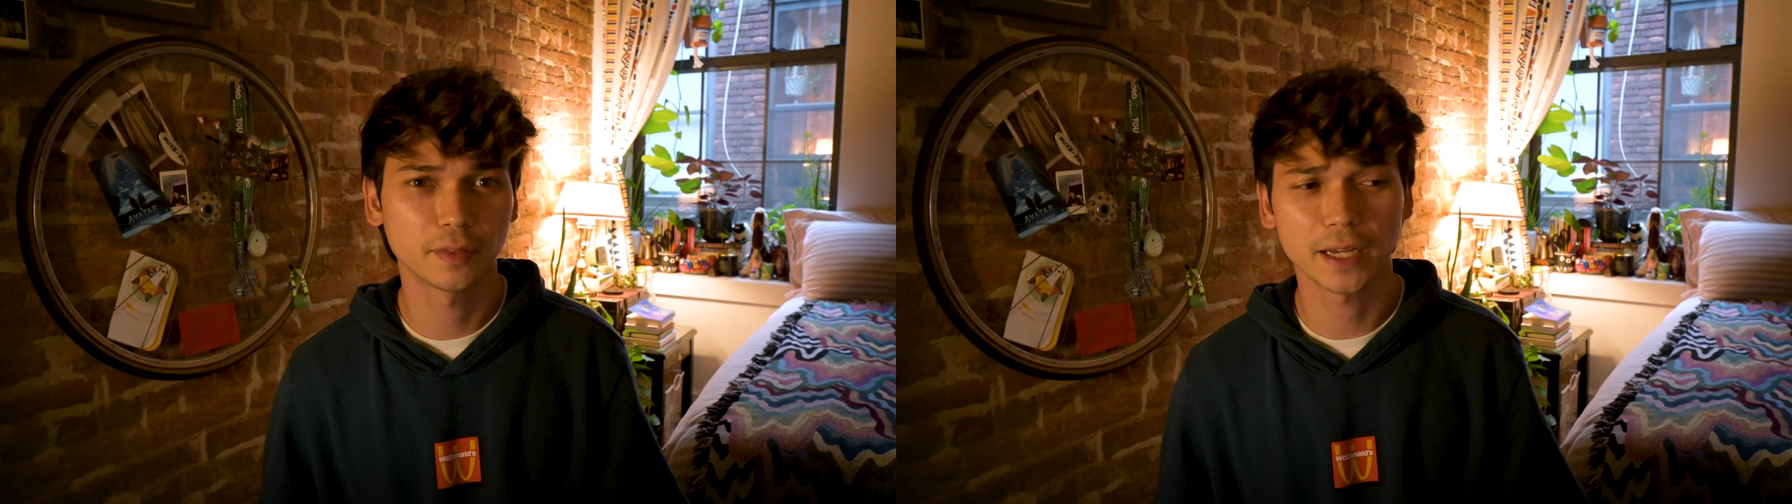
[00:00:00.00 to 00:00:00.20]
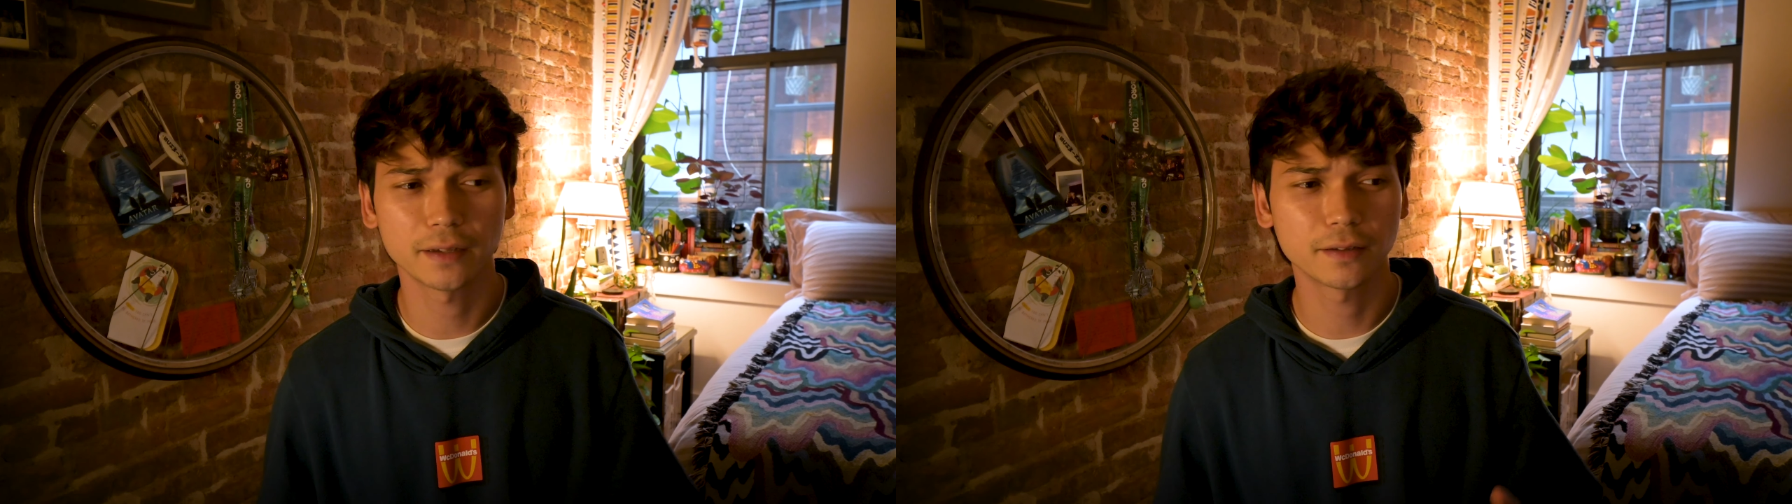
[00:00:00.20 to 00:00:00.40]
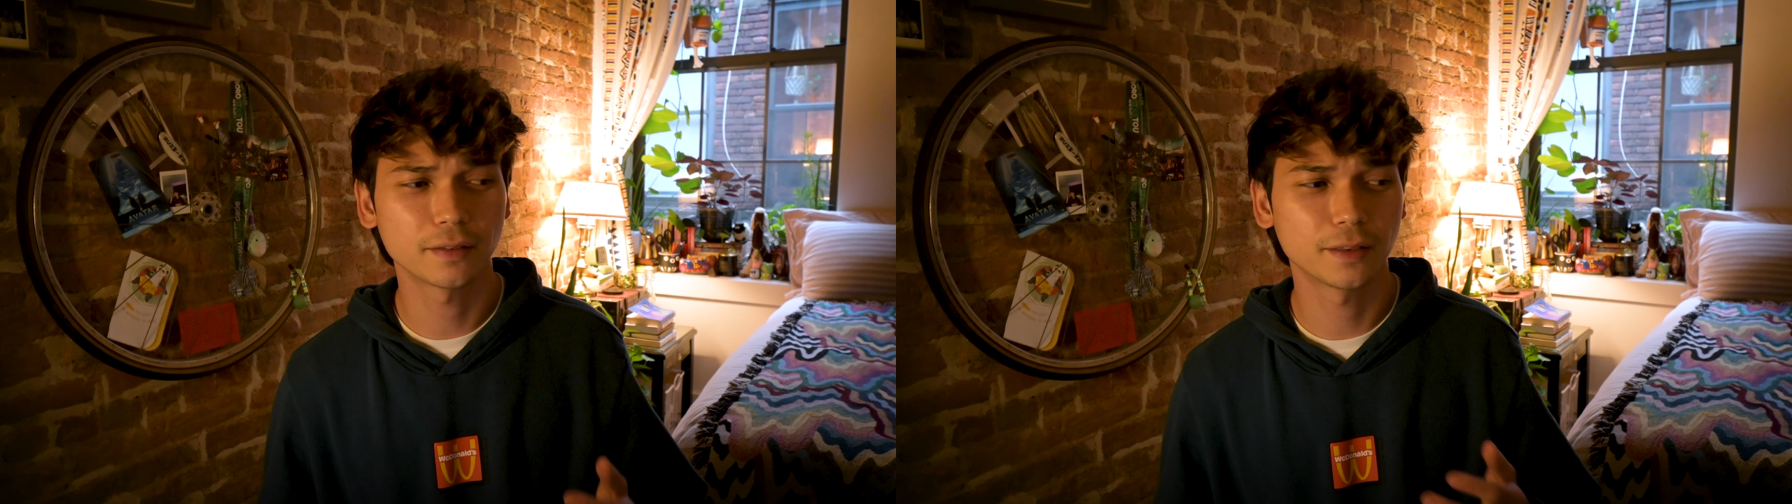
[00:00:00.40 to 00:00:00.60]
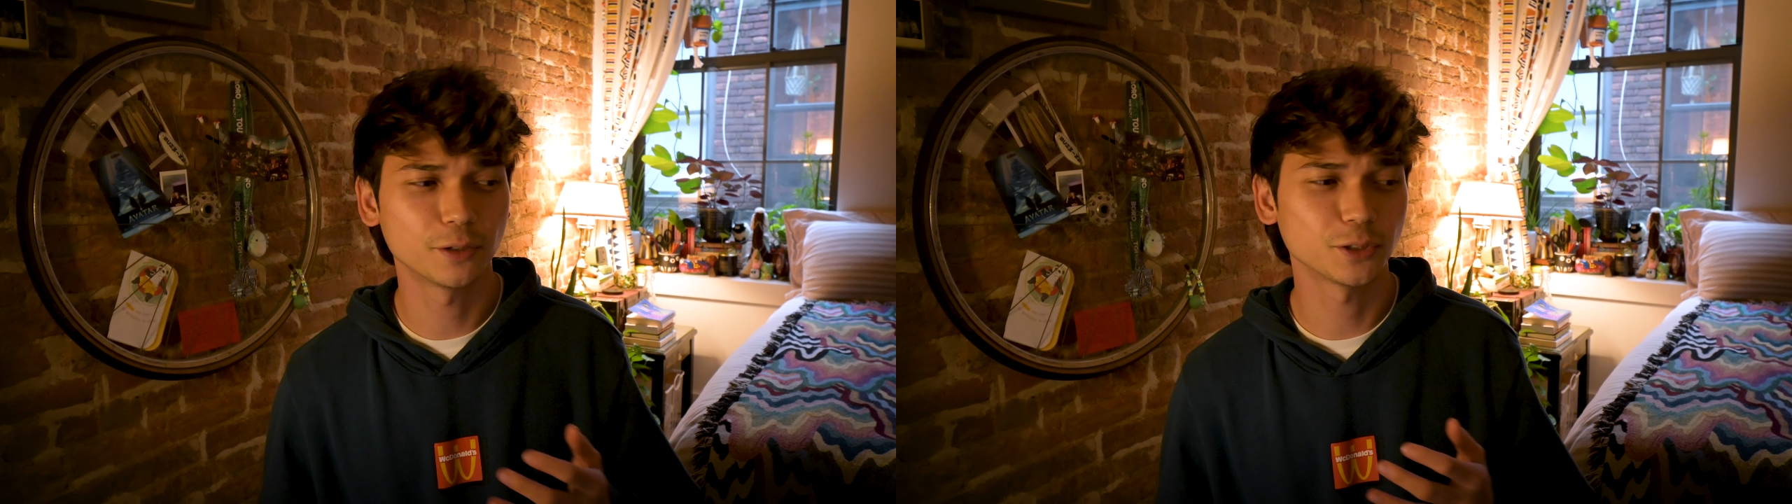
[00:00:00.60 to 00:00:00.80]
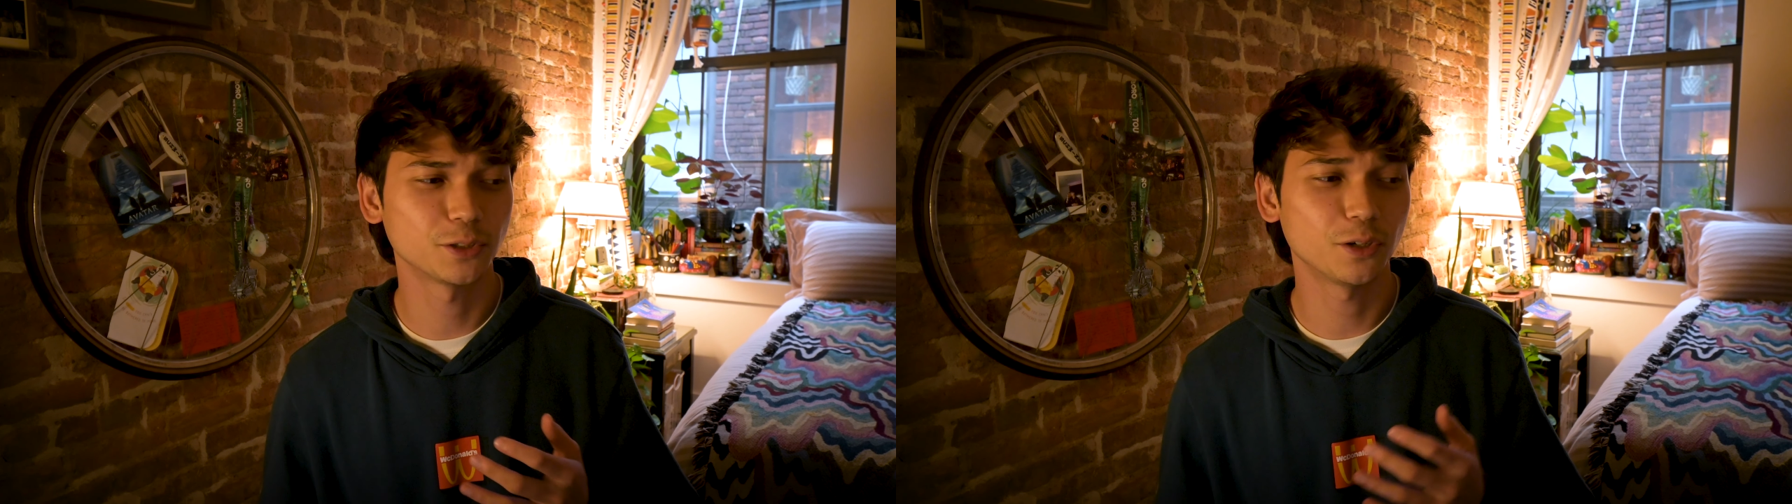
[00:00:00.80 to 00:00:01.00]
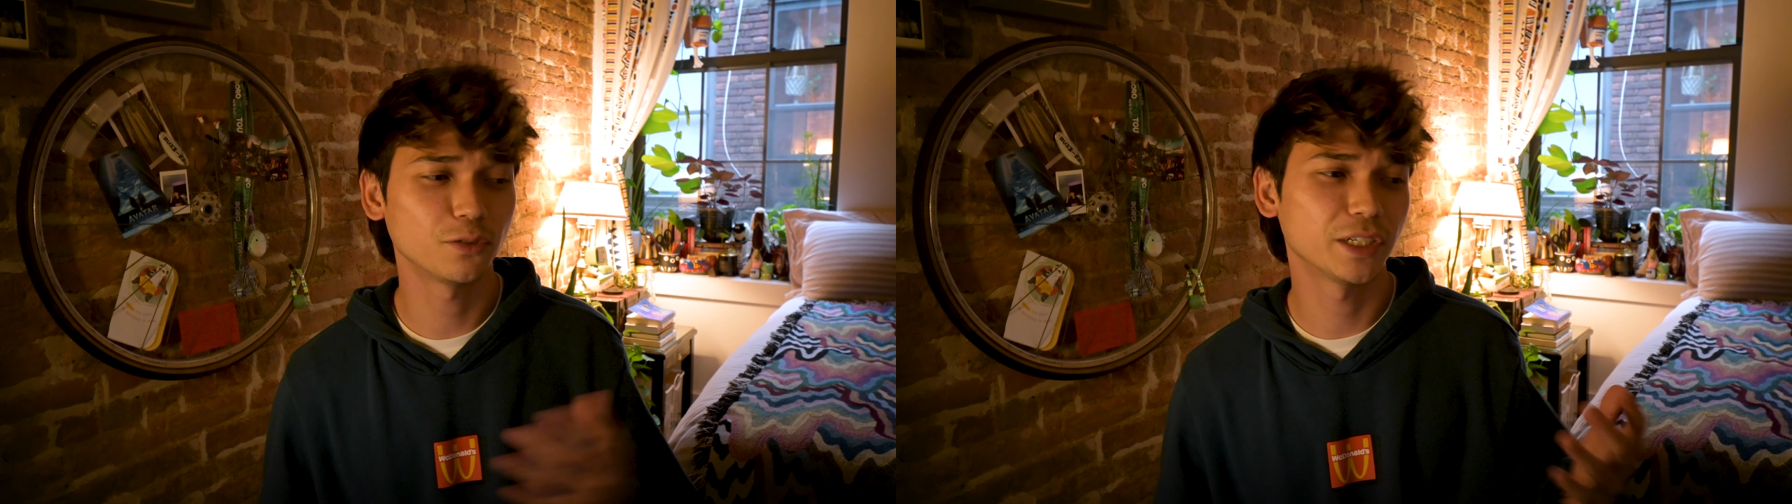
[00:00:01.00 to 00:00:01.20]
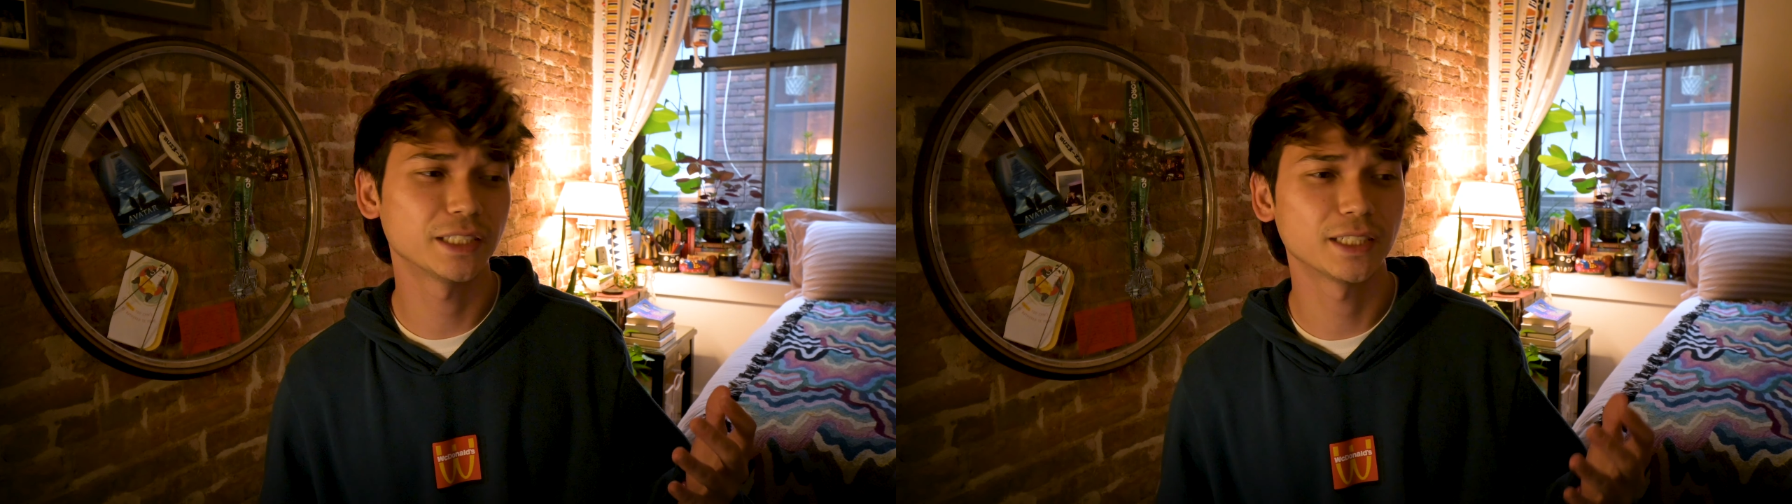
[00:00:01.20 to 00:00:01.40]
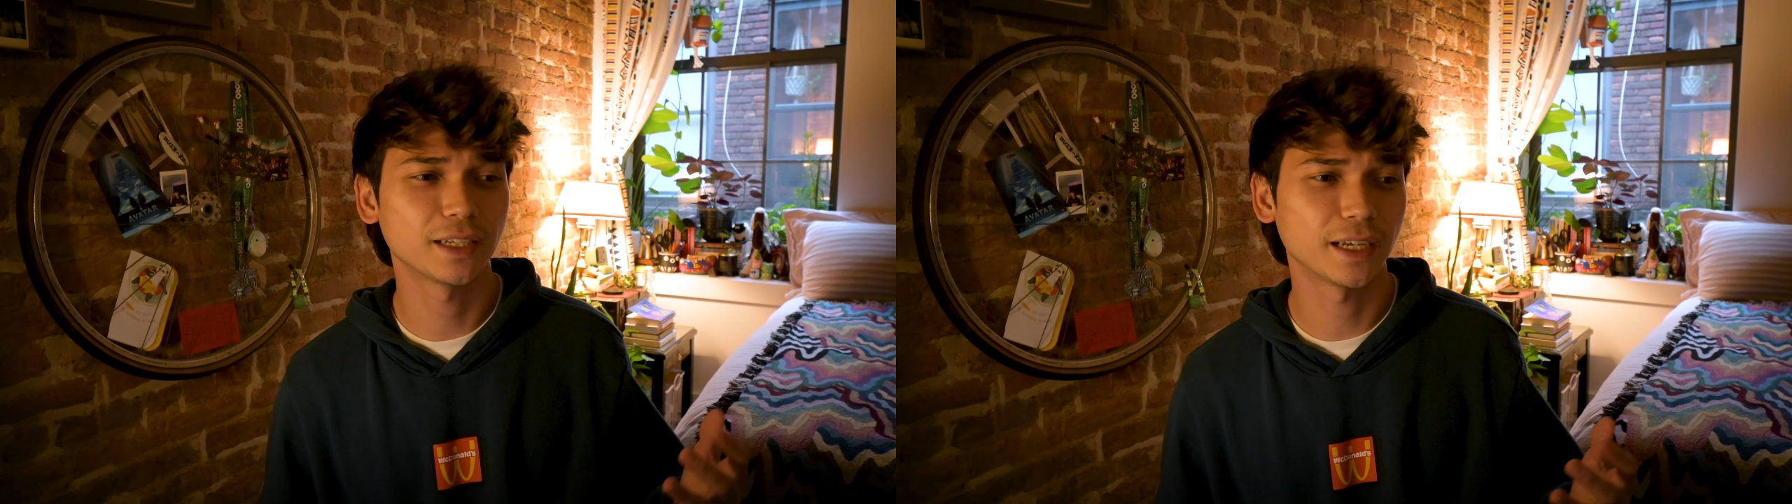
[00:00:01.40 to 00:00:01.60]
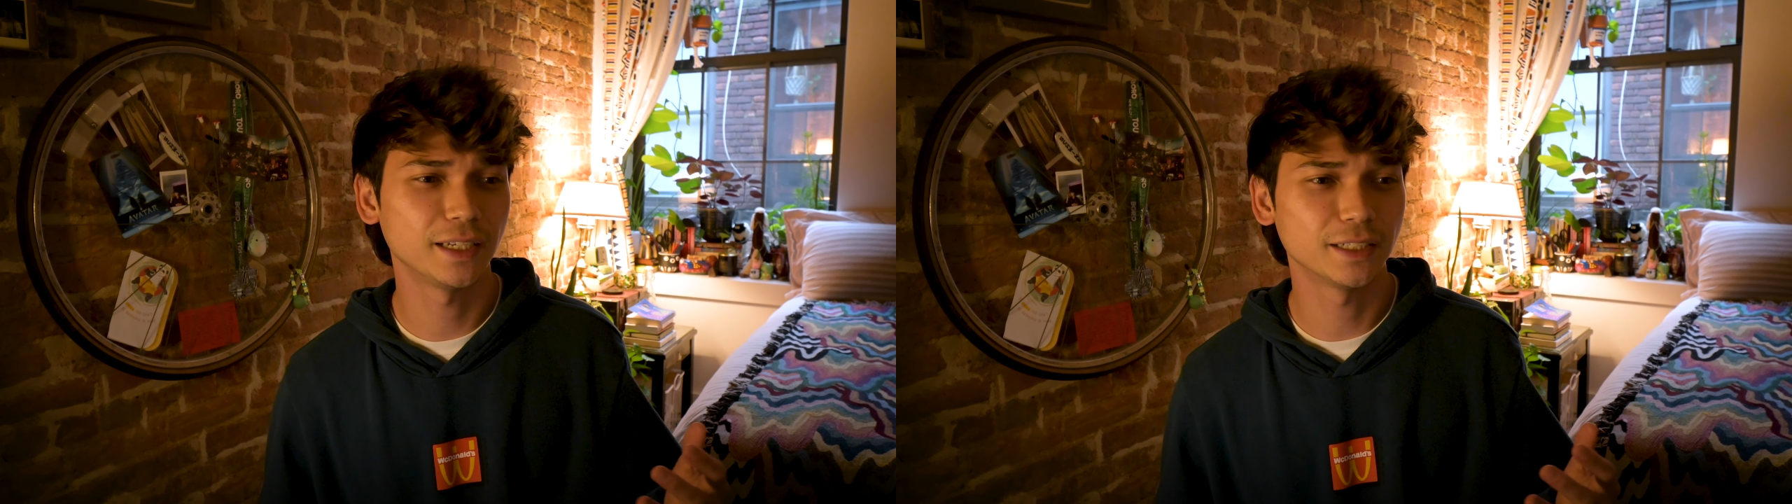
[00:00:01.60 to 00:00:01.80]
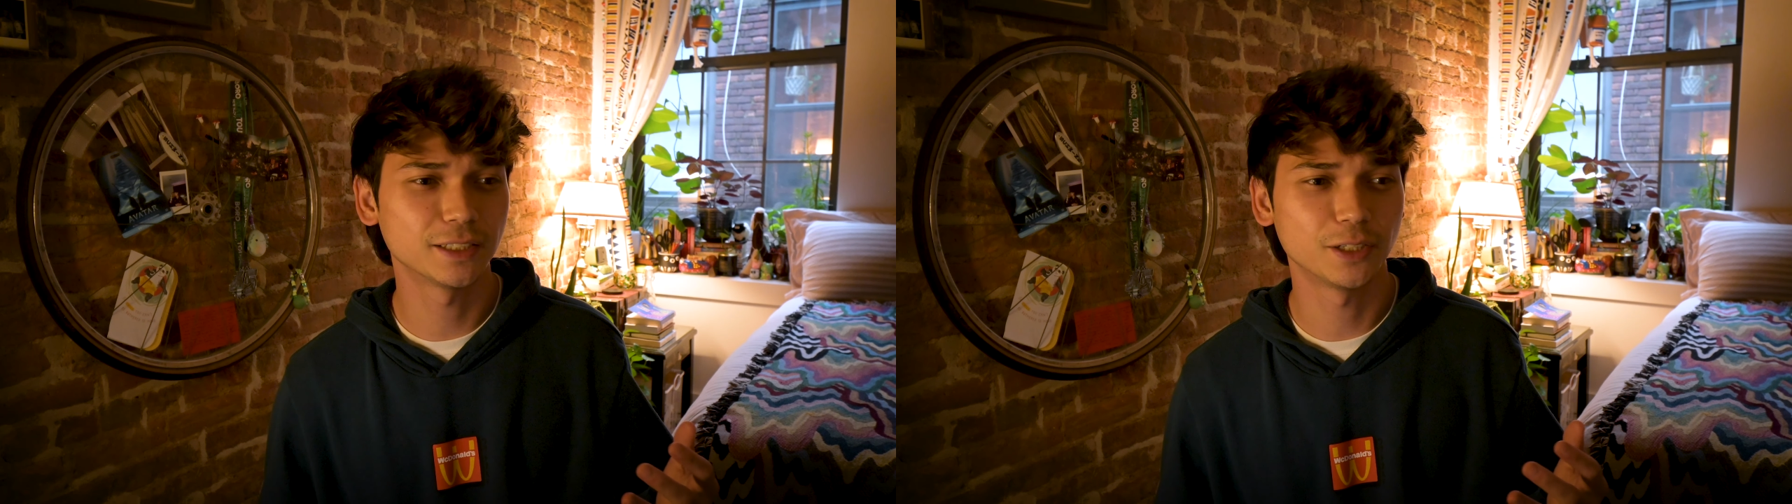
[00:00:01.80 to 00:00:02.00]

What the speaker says: Like, there's no reason I need